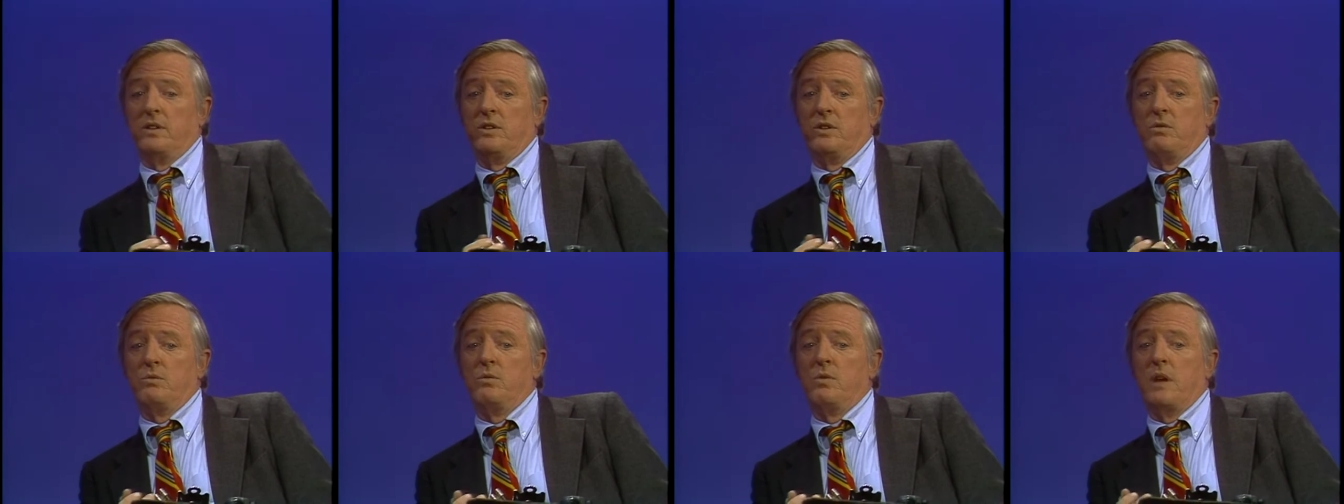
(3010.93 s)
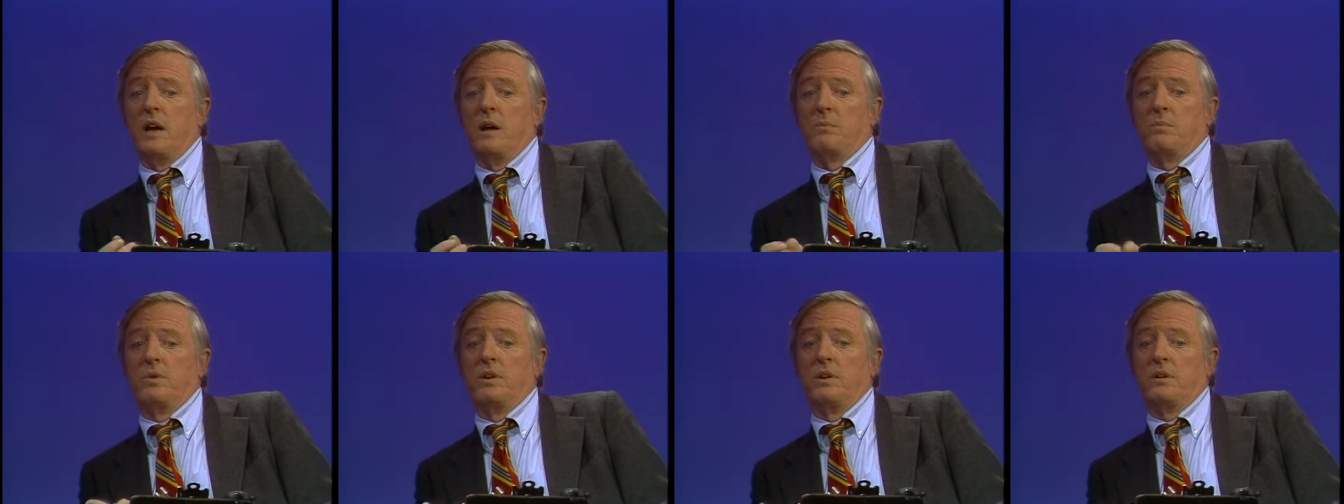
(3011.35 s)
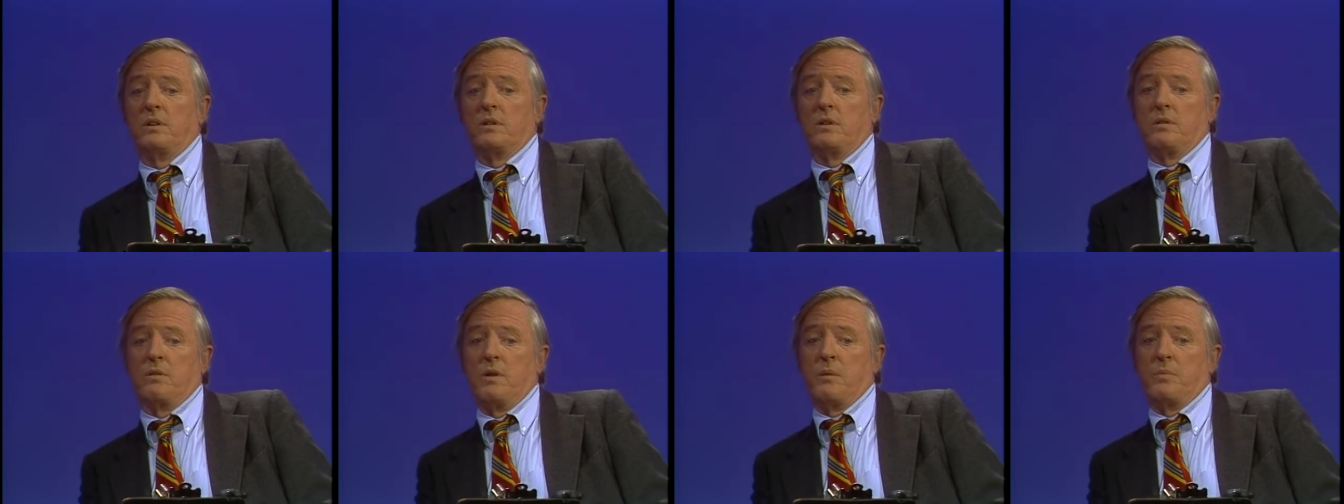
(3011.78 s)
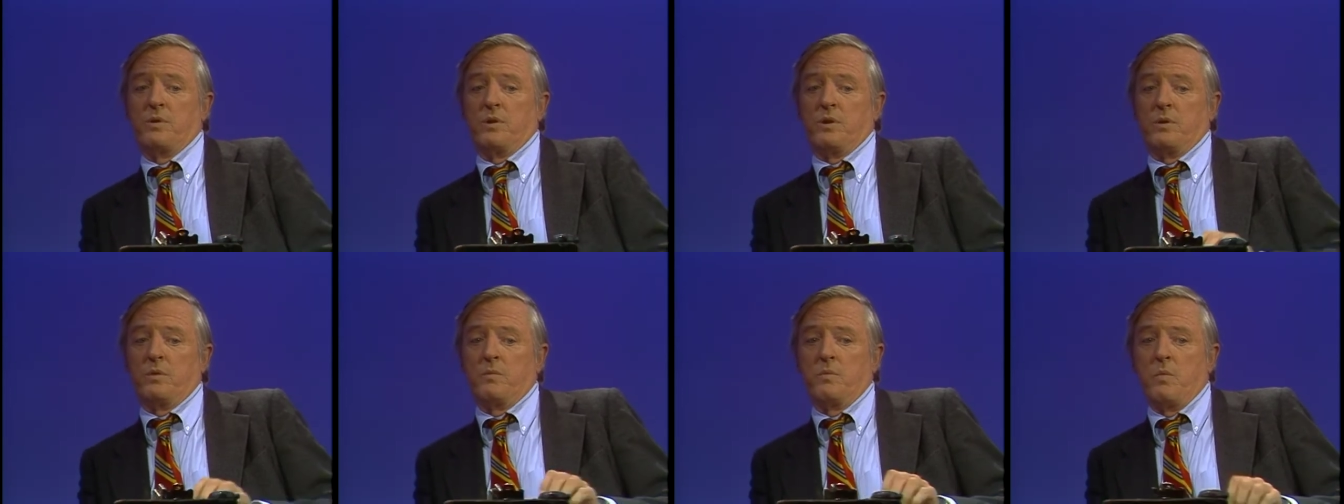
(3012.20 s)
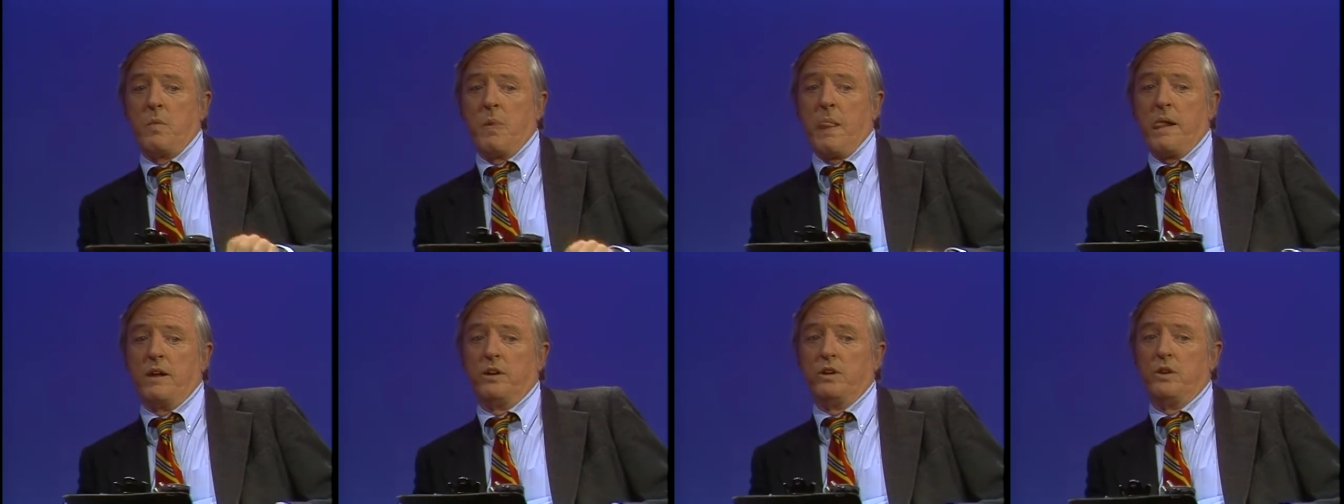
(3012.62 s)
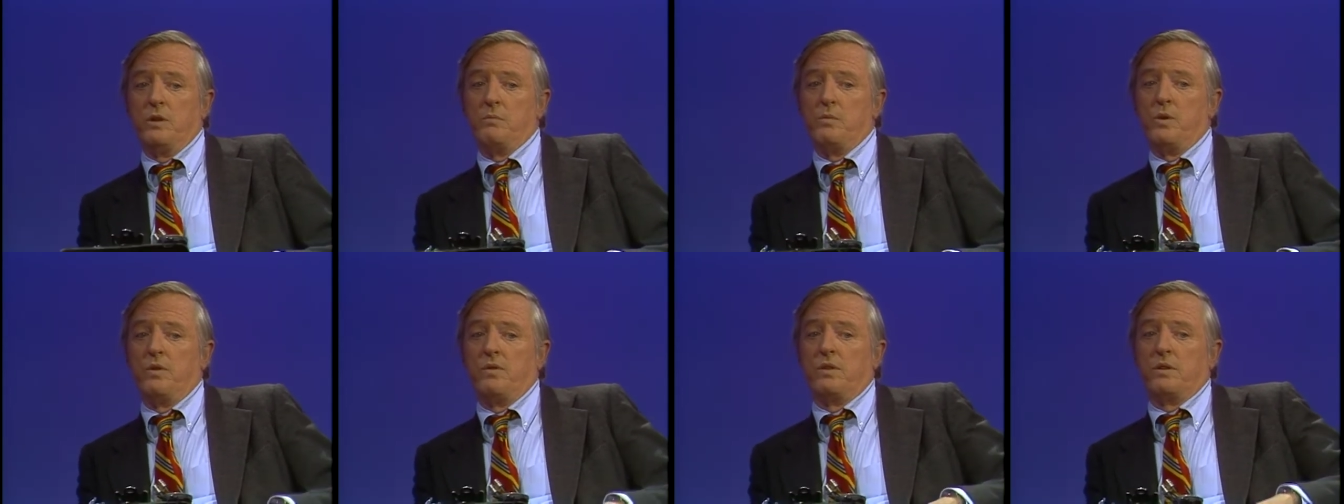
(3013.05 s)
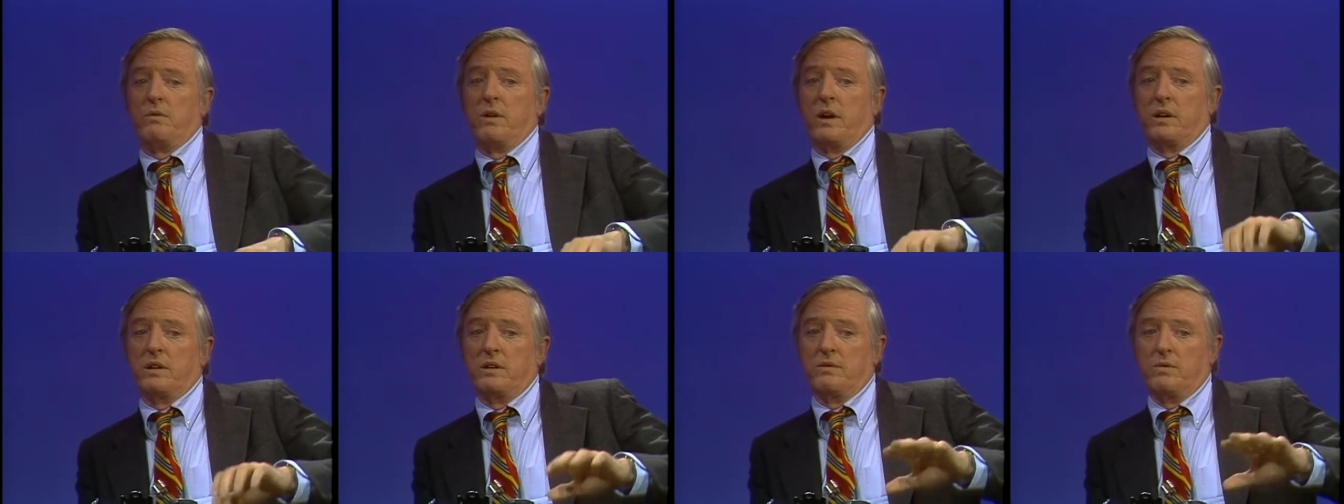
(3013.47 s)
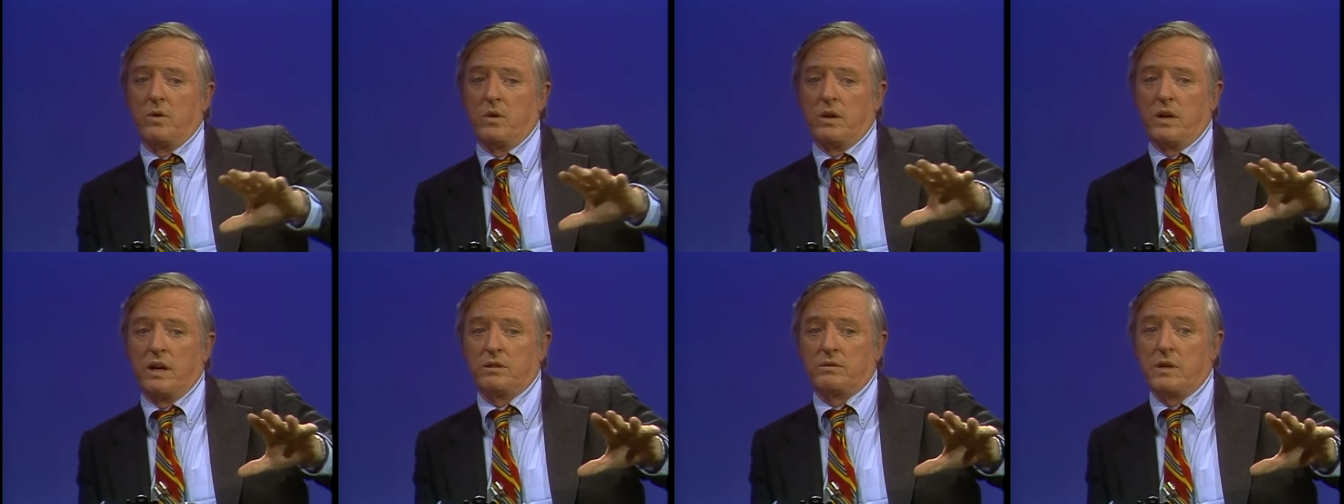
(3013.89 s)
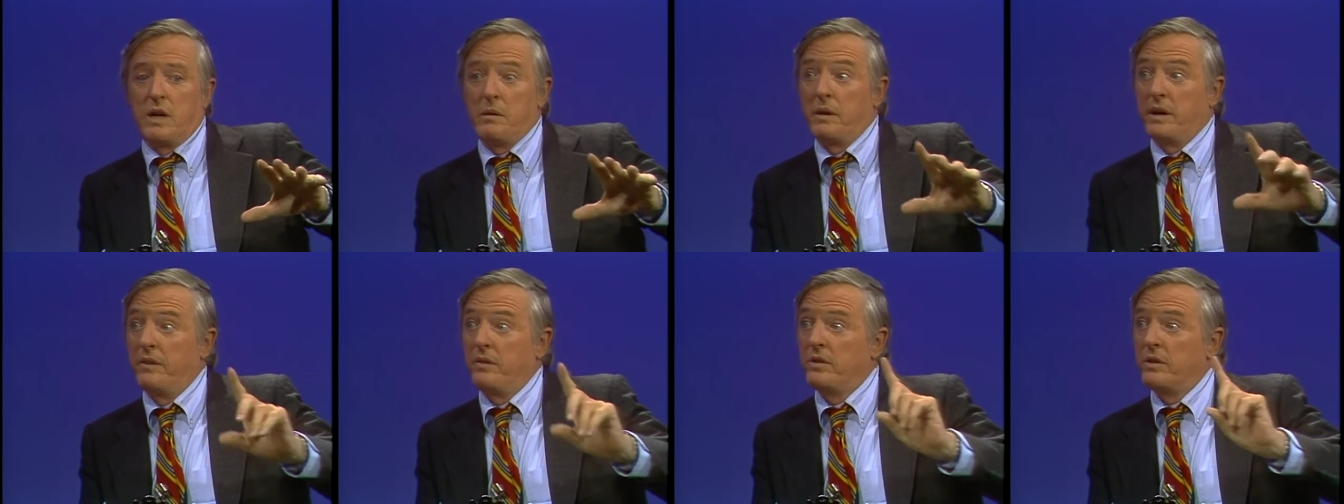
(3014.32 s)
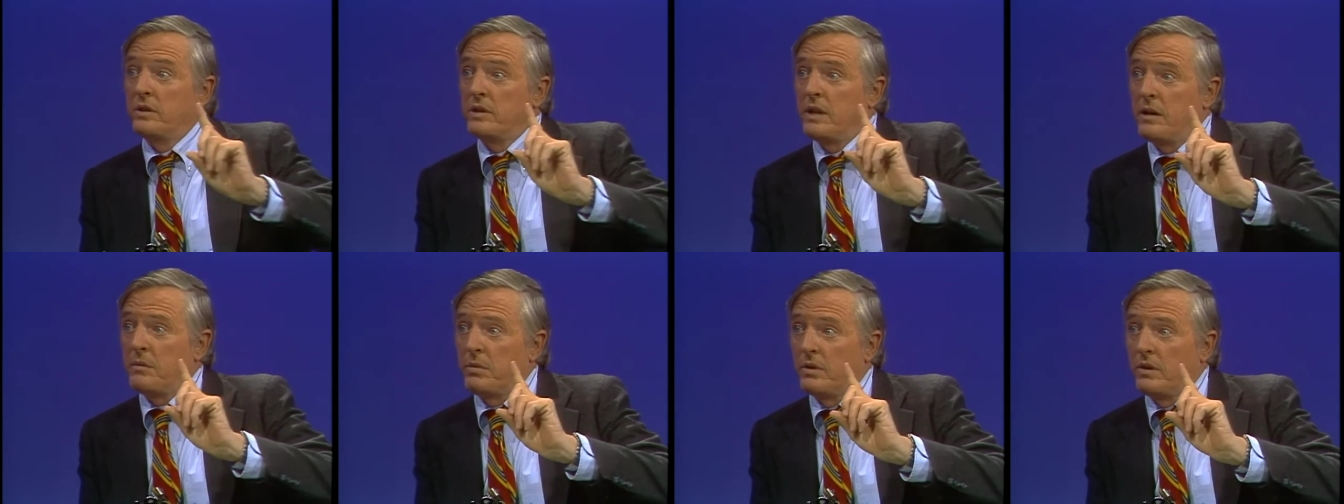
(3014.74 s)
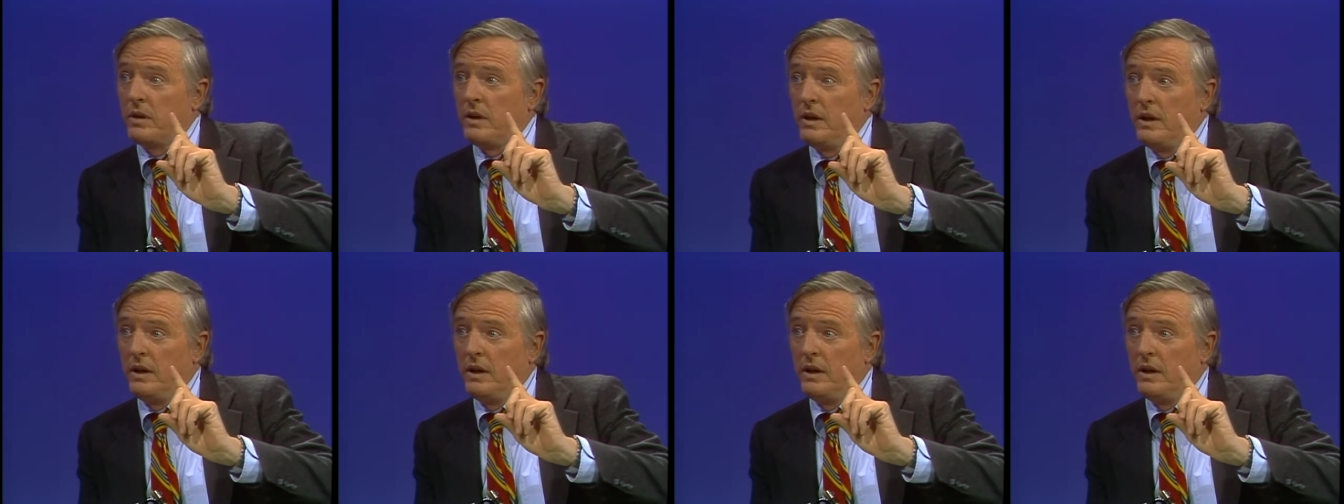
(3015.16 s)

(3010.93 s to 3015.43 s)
that you root out political corruption, you move in the direction of organized crime. I'll give you an example.